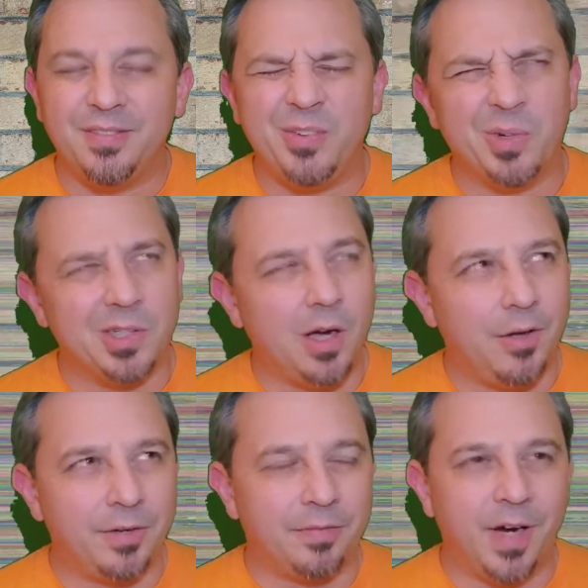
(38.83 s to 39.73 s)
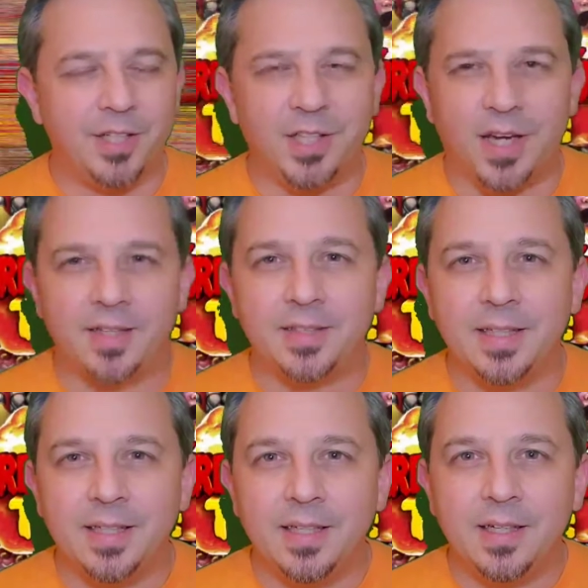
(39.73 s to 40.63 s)
if you want to call it a franchise,
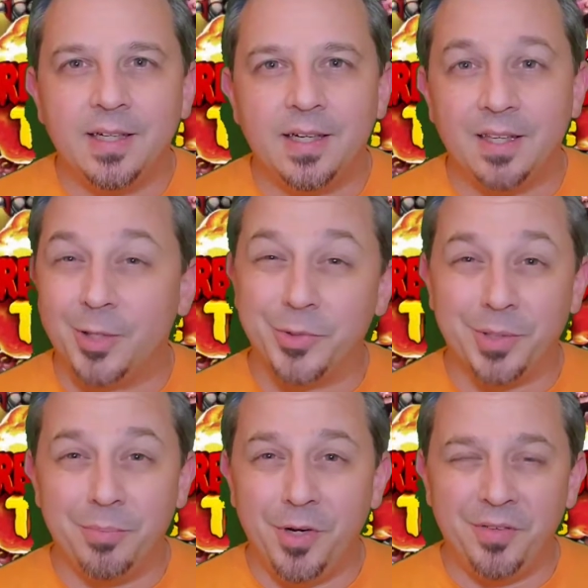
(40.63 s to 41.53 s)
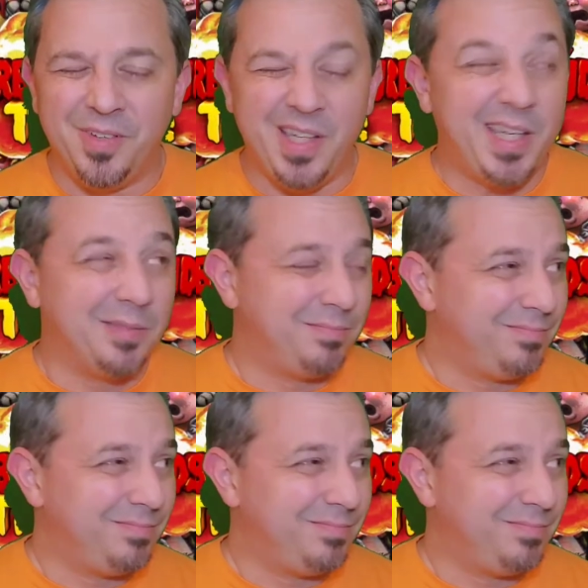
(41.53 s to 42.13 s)
uh, there was a movie,